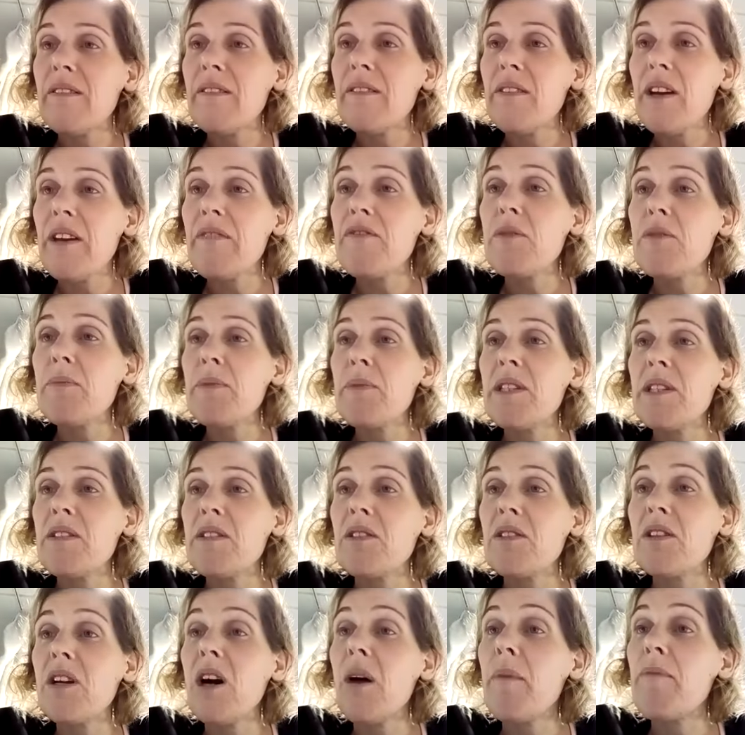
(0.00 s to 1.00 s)
everybody,
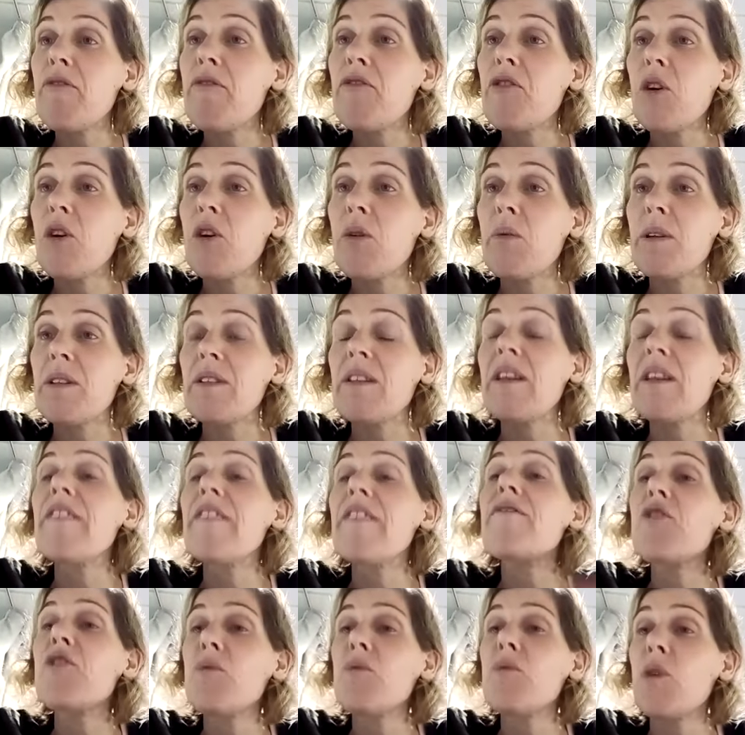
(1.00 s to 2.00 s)
to come forward
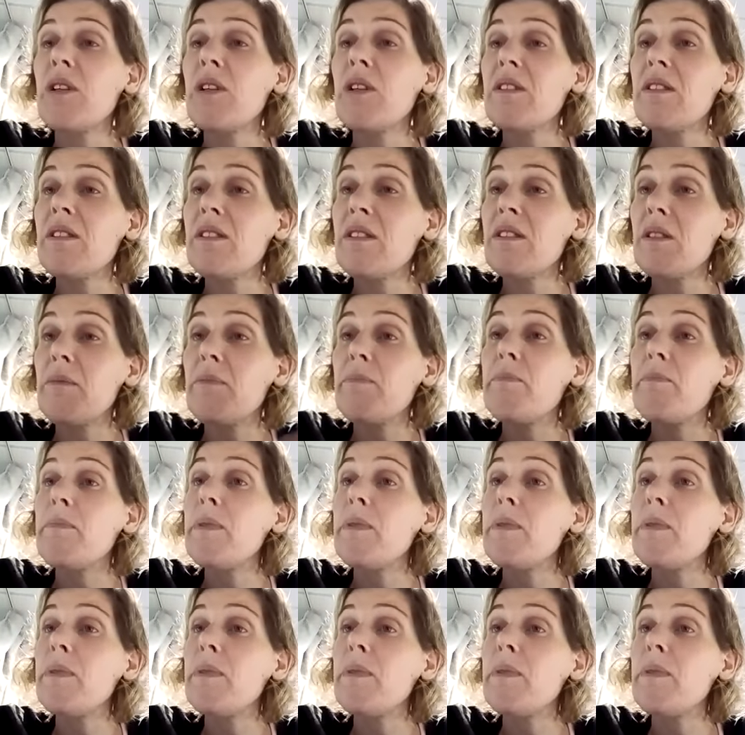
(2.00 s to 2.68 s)
if you wanted to